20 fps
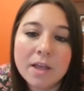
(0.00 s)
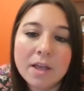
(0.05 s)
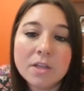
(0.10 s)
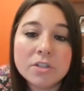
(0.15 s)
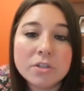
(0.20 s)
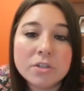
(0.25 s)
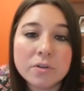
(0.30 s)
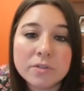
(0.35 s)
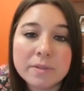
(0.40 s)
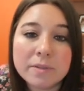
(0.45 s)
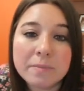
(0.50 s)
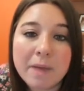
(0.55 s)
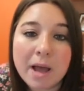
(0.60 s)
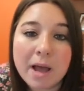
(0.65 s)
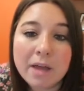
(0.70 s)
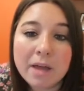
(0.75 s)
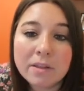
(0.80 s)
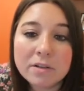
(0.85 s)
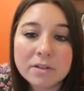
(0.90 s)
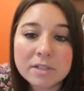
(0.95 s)
So some
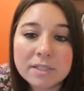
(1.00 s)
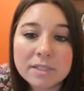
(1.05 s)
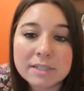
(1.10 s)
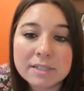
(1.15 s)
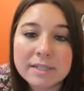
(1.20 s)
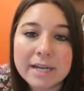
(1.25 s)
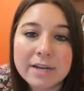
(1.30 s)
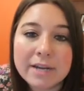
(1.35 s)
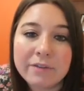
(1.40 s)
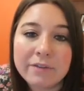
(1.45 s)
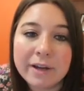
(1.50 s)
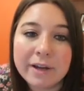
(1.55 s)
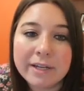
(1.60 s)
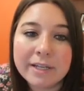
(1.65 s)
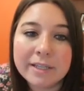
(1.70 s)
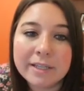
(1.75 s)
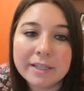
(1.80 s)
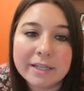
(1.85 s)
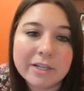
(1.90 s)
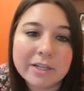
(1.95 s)
other state
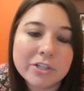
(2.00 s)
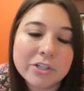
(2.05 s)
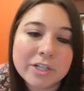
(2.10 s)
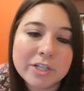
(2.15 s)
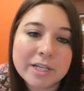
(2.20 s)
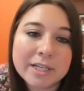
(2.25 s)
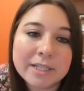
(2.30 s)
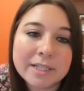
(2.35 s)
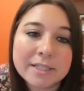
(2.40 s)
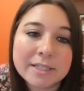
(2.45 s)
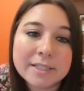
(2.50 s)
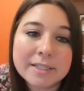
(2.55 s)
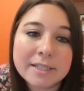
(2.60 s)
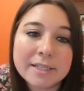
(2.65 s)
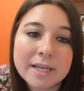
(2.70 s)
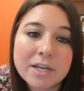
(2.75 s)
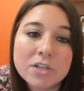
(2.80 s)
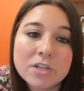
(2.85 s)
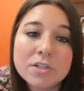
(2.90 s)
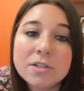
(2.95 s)

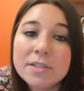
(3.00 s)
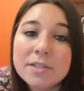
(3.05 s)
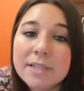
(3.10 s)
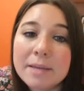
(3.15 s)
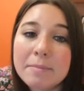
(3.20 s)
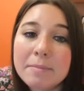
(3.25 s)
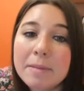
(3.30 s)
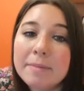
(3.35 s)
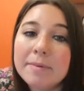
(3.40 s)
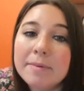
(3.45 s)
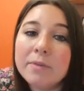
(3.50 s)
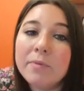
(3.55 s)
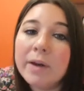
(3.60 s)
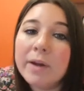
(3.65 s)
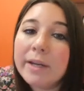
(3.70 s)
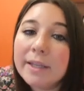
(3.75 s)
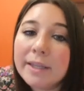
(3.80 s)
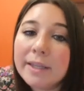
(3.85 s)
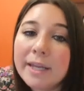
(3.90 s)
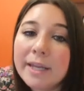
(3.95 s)
regulations, issues that may be
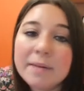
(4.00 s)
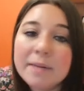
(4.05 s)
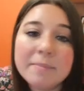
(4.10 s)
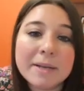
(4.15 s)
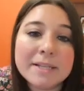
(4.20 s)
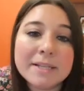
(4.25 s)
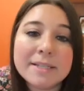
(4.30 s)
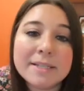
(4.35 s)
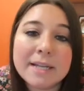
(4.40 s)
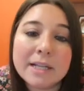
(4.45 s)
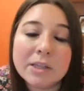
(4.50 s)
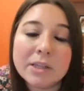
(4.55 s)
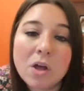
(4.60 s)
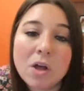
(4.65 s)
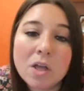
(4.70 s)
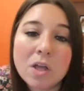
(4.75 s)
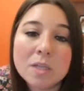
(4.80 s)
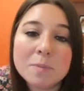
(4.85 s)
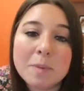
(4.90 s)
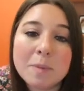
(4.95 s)
regulated by state
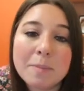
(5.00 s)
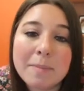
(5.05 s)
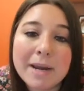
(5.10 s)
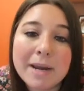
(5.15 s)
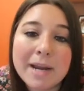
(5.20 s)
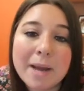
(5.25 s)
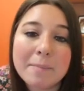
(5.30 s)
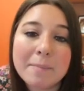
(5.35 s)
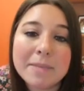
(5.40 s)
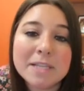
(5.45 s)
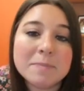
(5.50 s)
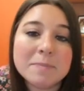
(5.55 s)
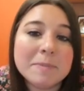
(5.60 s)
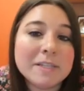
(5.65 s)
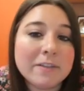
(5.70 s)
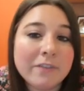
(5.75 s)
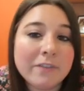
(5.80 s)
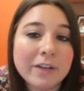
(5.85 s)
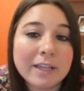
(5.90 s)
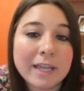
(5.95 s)
laws but may not be
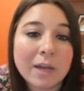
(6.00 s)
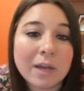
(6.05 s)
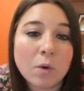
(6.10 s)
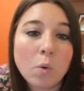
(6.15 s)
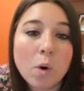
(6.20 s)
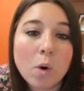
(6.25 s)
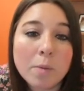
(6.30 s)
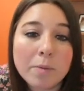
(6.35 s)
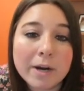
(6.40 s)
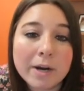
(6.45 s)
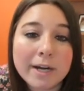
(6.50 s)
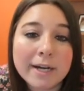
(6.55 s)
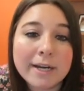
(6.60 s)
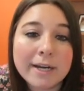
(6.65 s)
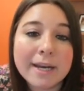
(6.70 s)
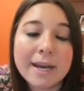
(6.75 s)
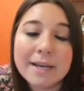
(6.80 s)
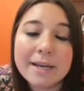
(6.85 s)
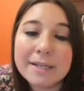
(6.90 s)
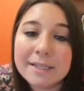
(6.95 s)
specifically
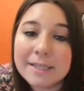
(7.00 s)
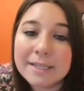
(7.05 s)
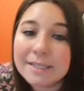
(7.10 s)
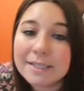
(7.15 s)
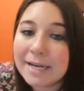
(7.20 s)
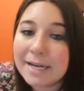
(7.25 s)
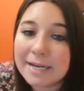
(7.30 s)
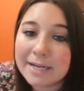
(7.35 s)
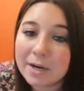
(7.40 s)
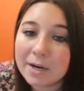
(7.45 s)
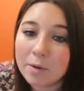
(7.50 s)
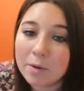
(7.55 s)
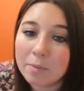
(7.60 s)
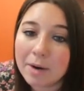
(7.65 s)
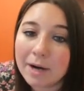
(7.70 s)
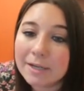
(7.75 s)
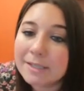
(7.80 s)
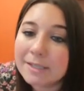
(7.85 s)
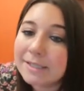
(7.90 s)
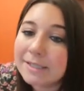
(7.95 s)
incorporated into the State Dental
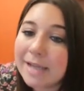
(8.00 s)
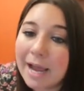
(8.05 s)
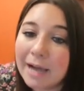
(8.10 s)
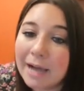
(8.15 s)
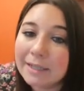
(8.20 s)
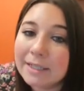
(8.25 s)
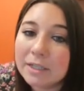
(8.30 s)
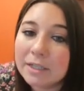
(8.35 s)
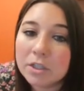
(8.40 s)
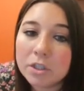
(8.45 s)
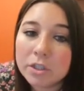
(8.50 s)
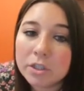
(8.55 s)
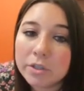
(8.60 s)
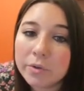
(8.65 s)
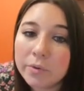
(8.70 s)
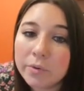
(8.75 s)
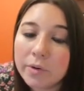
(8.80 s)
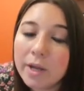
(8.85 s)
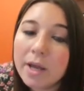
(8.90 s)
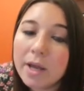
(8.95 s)
Practice Act
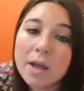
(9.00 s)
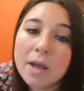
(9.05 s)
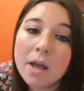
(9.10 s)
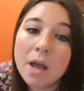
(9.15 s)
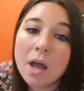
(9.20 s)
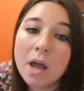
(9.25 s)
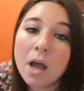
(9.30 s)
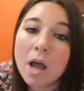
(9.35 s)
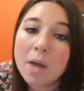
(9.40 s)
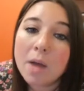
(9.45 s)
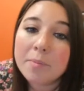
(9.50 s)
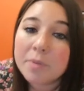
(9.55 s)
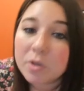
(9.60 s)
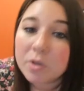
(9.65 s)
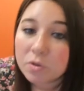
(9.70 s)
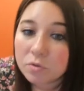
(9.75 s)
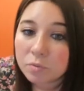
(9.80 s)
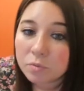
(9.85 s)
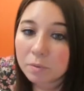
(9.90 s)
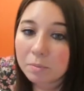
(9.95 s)
include
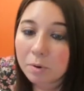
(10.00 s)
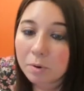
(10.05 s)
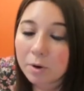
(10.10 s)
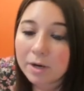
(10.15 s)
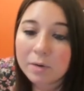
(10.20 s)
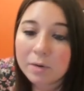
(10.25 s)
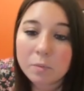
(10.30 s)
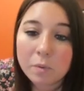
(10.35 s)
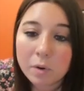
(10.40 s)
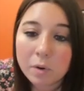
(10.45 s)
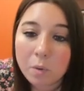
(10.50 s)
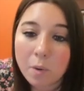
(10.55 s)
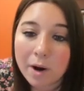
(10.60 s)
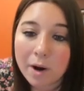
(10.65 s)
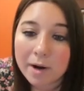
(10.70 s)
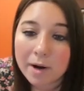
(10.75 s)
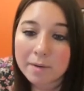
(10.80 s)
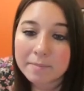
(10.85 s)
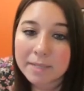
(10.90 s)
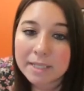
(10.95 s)
abuse reporting
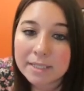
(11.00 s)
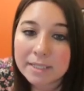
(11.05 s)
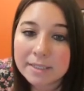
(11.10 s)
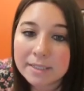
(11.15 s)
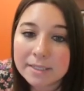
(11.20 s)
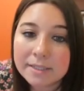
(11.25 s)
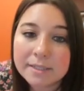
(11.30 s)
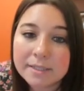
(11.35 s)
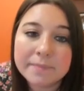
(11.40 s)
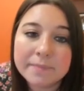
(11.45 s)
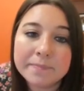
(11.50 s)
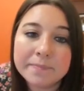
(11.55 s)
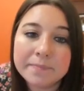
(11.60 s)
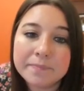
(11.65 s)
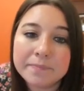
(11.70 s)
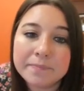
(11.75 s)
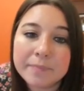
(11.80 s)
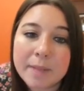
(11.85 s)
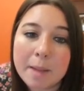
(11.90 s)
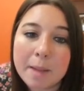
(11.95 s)
requirements,
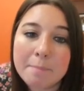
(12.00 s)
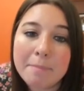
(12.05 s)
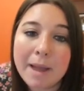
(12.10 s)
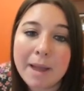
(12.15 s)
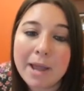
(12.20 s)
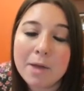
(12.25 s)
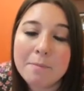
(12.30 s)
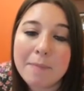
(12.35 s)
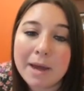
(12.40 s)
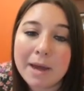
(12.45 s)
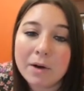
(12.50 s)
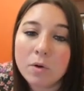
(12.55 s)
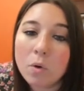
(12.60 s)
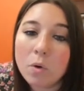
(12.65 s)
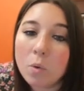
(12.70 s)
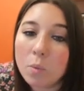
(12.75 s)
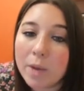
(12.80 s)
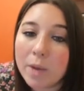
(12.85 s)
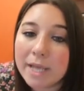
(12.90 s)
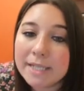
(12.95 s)

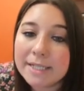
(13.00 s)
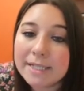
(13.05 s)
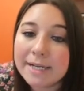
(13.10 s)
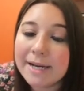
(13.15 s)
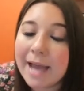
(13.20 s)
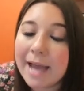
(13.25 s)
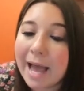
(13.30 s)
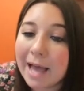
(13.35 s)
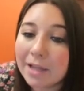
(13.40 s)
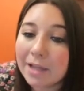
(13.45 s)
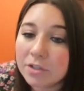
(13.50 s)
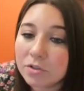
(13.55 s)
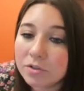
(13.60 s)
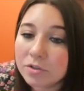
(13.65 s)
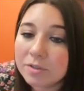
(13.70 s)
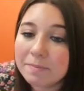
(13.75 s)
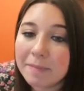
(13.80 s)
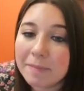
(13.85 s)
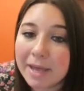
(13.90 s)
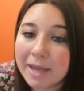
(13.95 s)
biomedical waste and
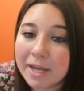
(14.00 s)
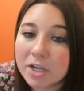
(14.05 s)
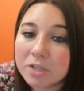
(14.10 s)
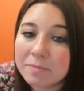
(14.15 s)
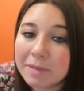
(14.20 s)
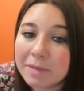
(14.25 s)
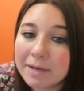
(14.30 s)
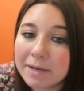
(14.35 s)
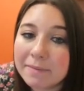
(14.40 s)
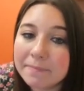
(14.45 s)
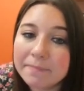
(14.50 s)
hazards management,